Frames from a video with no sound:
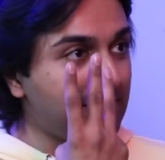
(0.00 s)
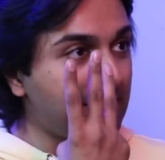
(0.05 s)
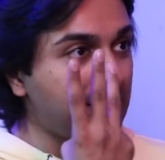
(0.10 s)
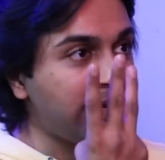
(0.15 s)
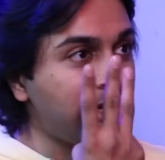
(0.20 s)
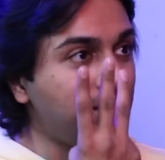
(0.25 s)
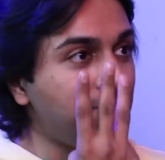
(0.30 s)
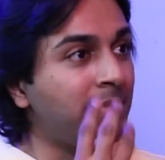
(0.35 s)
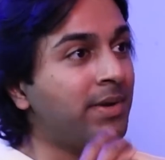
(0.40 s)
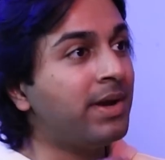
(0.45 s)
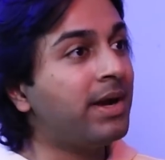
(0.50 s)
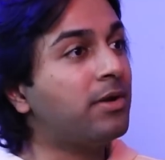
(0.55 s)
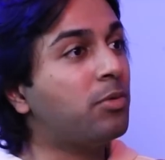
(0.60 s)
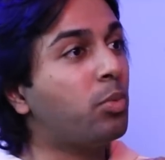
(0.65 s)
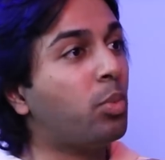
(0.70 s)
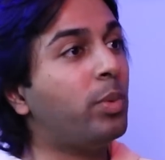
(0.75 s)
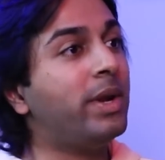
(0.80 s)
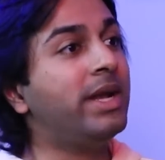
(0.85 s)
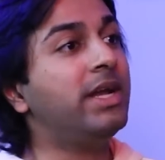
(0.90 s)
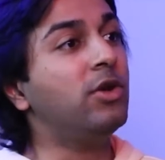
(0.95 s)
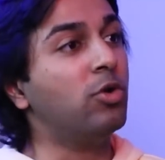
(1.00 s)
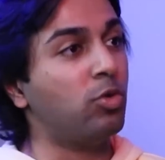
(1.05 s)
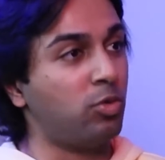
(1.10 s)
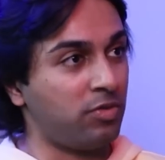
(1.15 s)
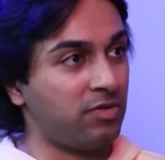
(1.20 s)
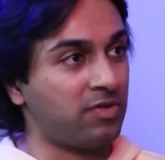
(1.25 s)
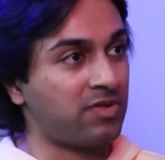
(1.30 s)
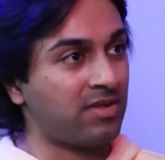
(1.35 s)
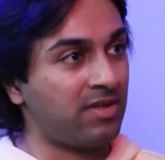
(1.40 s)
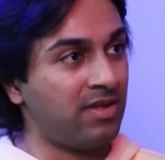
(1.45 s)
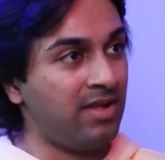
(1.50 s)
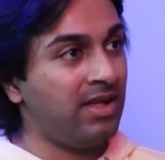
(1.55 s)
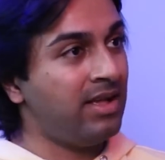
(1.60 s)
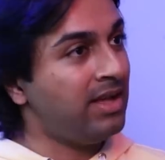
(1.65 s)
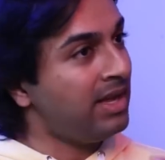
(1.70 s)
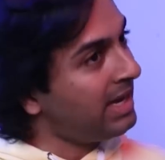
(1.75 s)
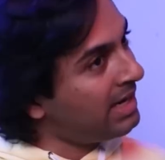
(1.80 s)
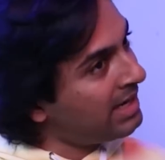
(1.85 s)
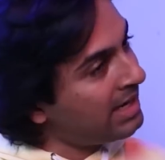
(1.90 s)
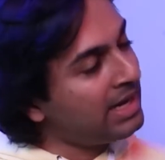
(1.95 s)
three-minute videos
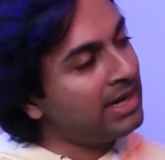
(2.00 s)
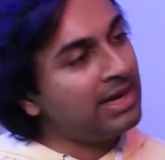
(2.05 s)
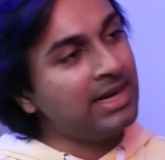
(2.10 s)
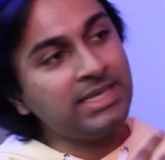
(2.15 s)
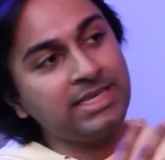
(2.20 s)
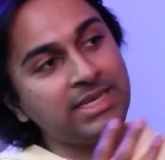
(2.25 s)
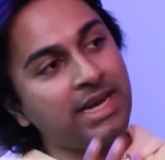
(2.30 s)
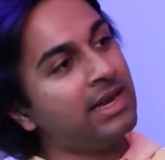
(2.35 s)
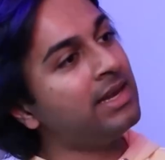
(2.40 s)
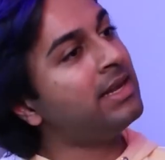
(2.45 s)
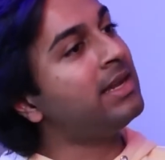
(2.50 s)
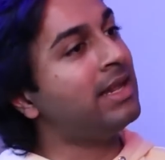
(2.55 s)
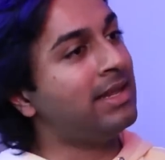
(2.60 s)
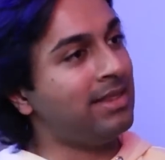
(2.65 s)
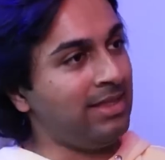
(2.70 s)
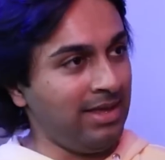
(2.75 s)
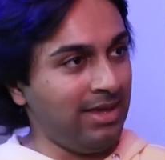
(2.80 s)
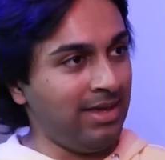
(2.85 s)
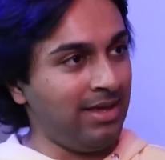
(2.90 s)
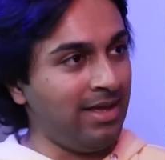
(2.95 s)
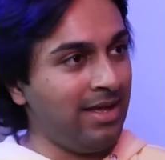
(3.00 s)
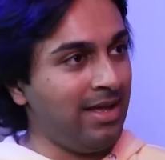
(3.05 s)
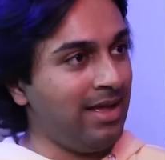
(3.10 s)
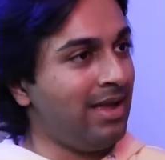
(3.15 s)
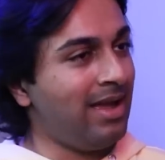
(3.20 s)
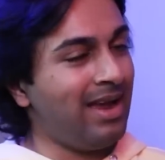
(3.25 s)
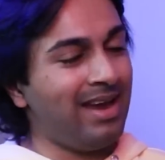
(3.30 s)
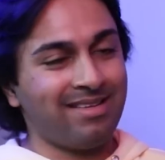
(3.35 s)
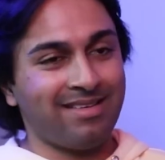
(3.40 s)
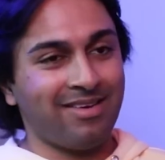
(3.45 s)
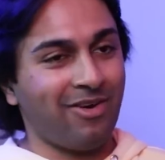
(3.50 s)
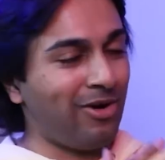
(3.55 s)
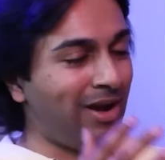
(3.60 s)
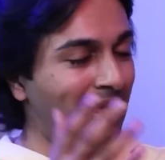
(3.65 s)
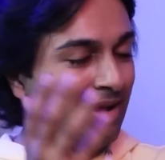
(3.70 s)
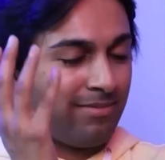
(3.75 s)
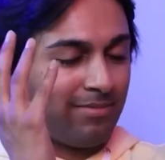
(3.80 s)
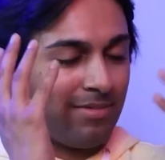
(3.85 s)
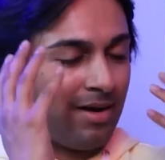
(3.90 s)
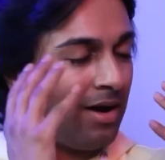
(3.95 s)
in English and in Hindi. It's got
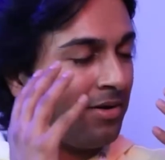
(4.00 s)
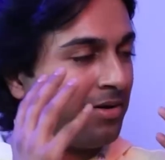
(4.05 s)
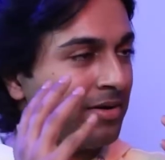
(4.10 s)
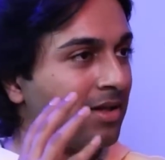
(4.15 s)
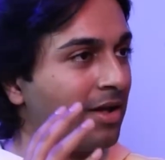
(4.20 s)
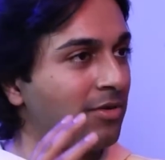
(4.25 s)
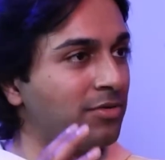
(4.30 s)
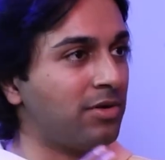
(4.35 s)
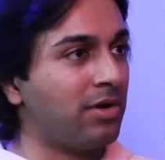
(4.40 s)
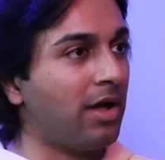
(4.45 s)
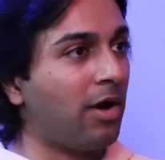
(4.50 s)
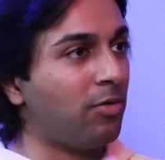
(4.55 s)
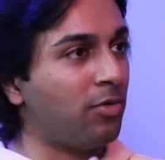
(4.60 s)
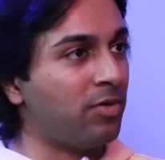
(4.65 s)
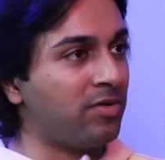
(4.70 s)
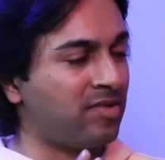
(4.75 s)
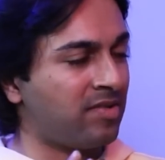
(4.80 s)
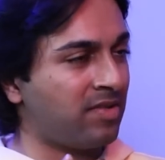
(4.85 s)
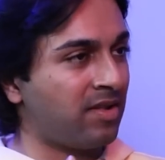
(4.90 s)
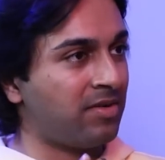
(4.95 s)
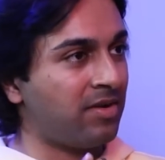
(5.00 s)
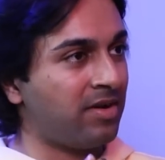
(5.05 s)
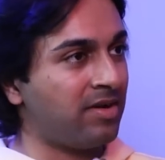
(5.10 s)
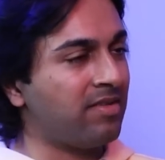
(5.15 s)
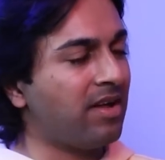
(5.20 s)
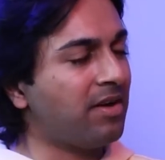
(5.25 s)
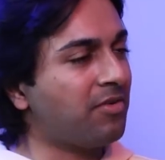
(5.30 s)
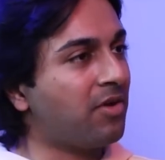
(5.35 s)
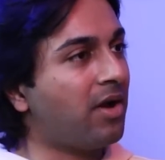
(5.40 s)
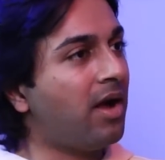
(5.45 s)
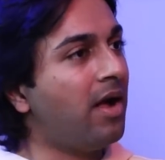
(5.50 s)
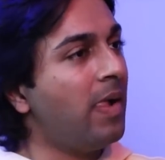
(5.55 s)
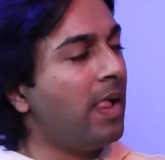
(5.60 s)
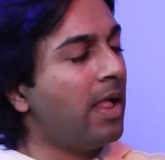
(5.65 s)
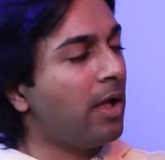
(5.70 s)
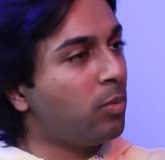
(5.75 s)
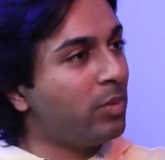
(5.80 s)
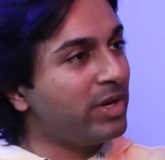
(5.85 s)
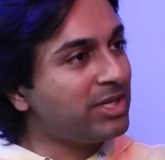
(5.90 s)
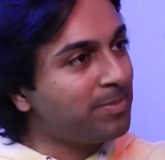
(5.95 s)
like 100,000 downloads, et cetera,
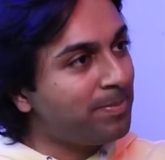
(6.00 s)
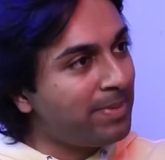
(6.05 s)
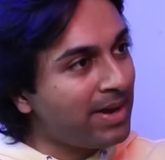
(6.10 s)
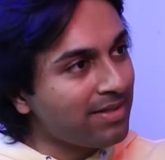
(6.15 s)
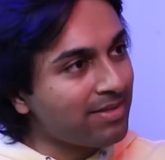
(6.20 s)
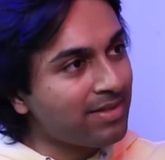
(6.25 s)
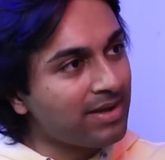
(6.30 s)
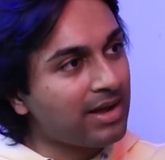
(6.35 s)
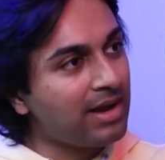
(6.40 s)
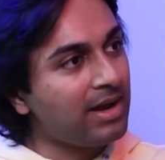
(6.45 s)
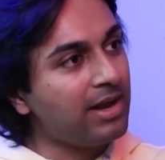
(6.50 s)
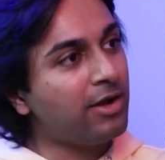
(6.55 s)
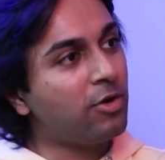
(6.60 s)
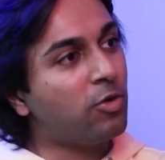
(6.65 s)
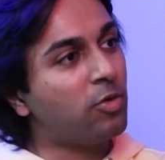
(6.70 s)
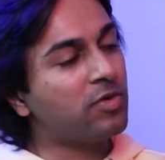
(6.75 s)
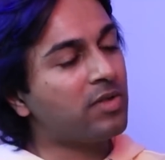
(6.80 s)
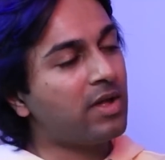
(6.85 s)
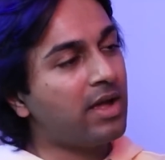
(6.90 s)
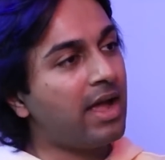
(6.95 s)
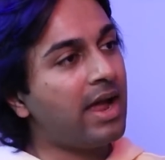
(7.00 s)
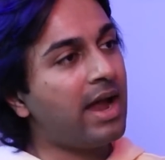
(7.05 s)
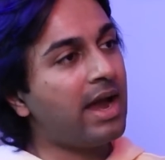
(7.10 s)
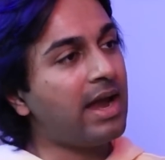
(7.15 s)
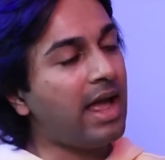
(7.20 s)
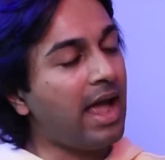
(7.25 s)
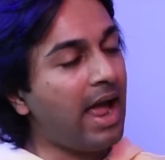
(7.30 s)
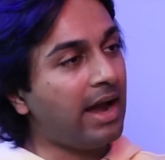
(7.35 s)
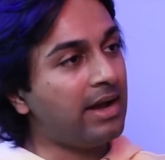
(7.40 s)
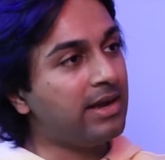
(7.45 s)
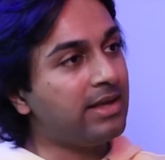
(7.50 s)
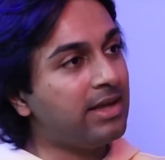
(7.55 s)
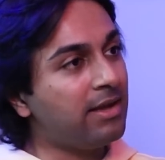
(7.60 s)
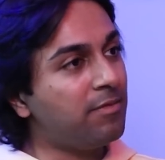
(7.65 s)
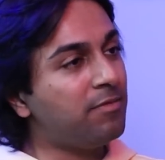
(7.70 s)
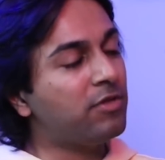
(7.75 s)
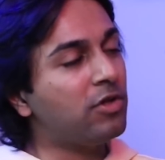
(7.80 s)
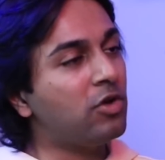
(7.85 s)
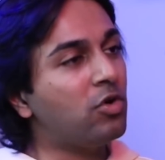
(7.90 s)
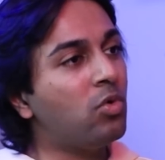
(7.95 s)
which basically goes ahead and
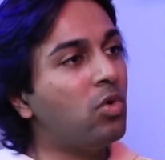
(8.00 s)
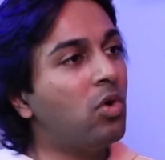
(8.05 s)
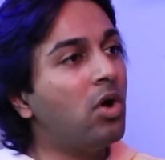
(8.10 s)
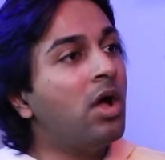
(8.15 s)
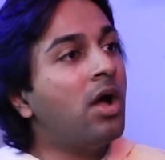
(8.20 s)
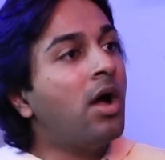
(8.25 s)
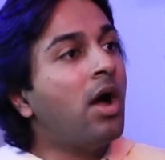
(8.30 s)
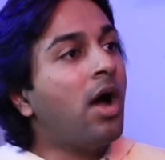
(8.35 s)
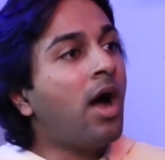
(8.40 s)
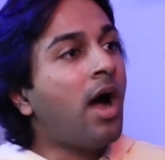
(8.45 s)
gives you